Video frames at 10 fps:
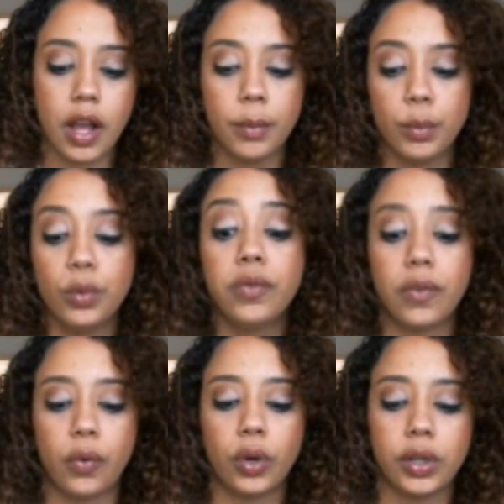move
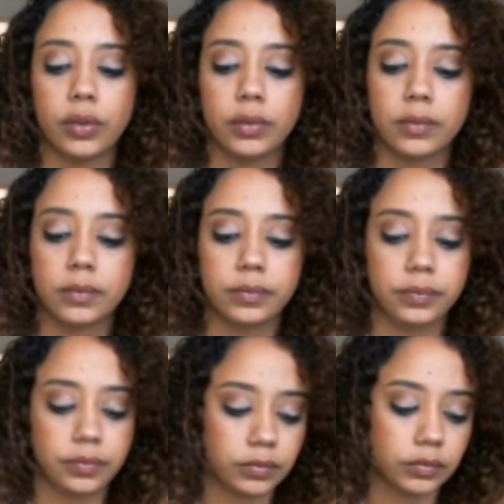for you.
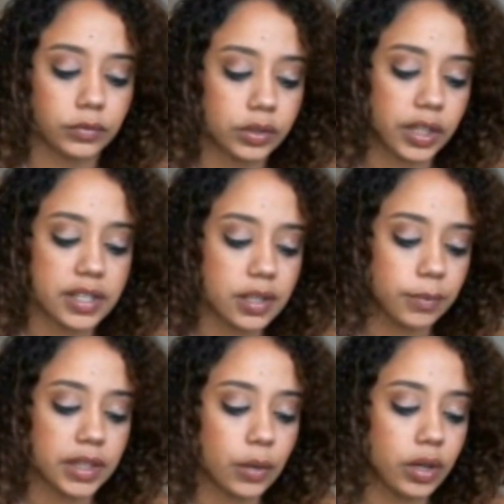Okay,
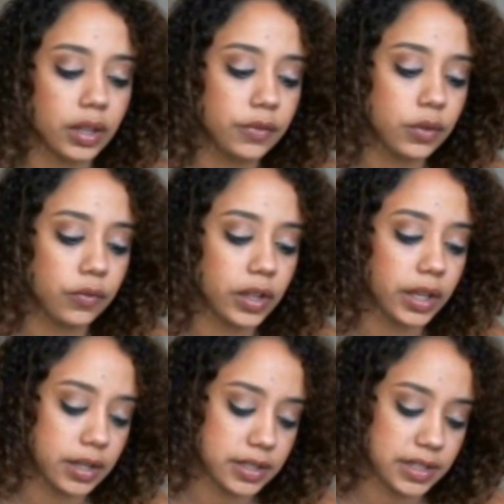something that would have left you feeling
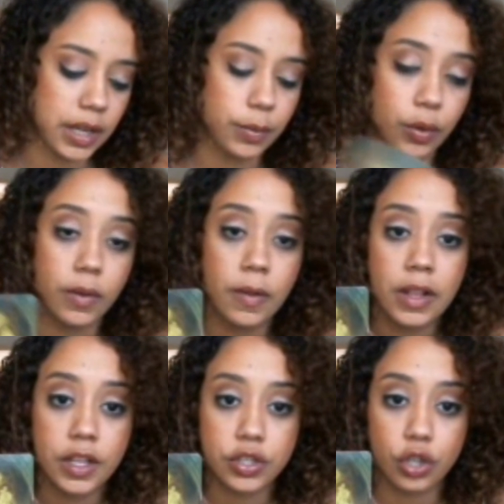unstable.
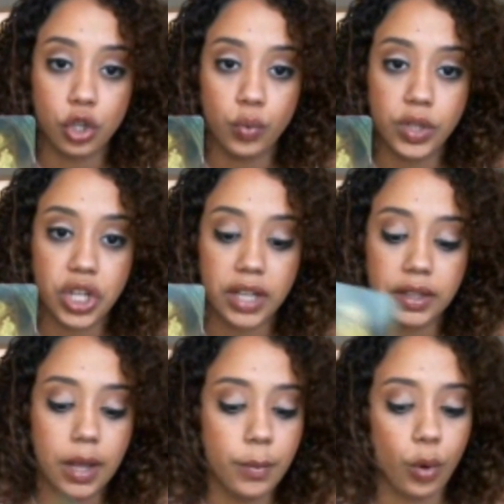So you reject
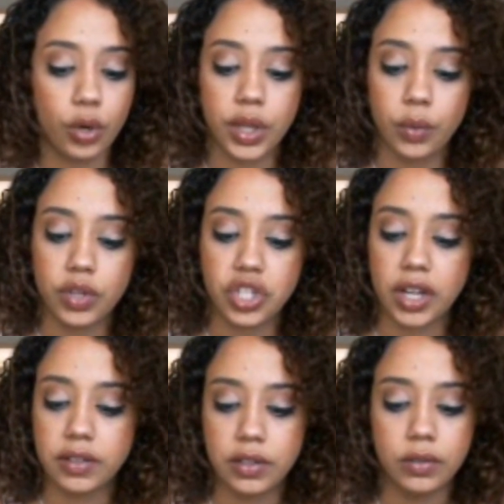them or they
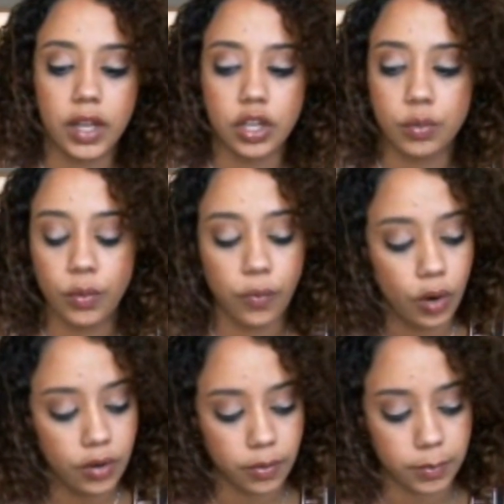reject you and you move
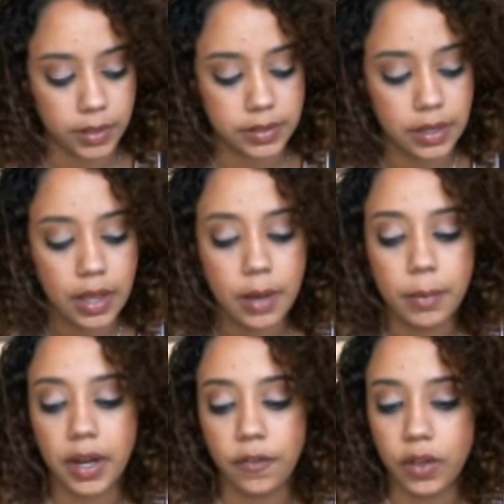forward from this.
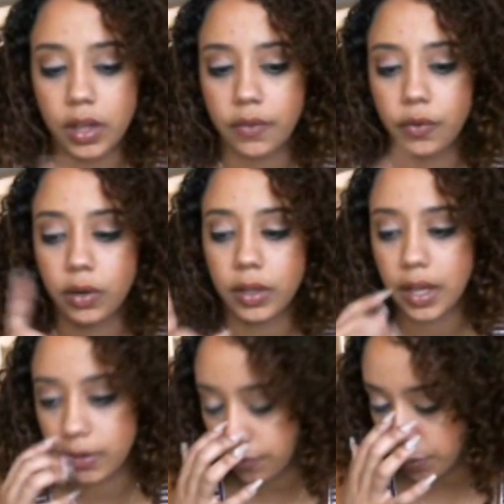But I feel like for a
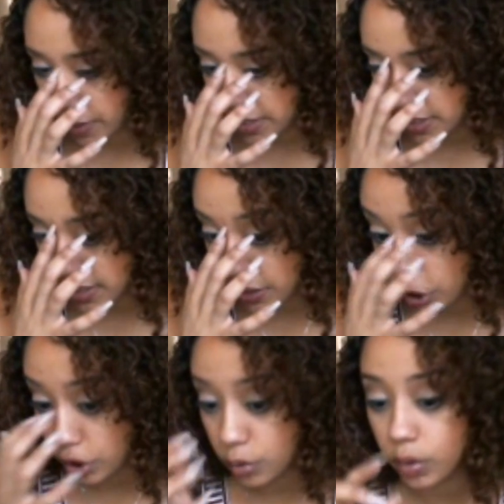lot of the Pisces here,
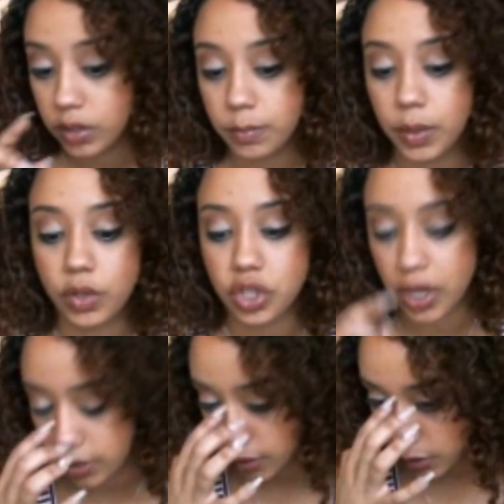you're going to be
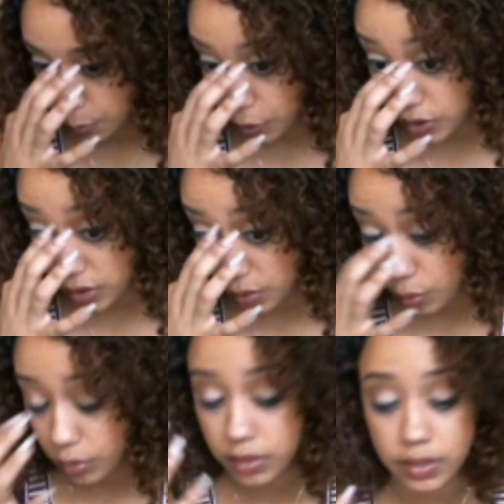rejecting this person
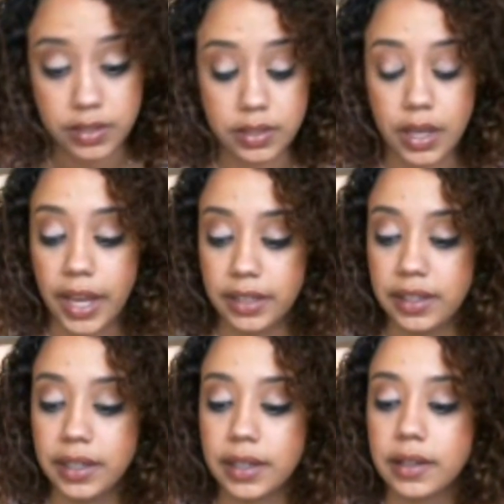or this
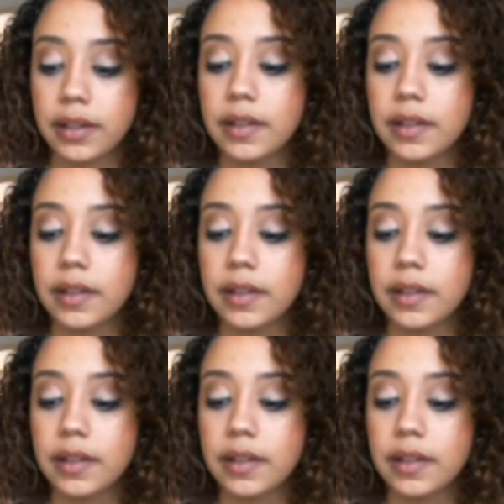idea.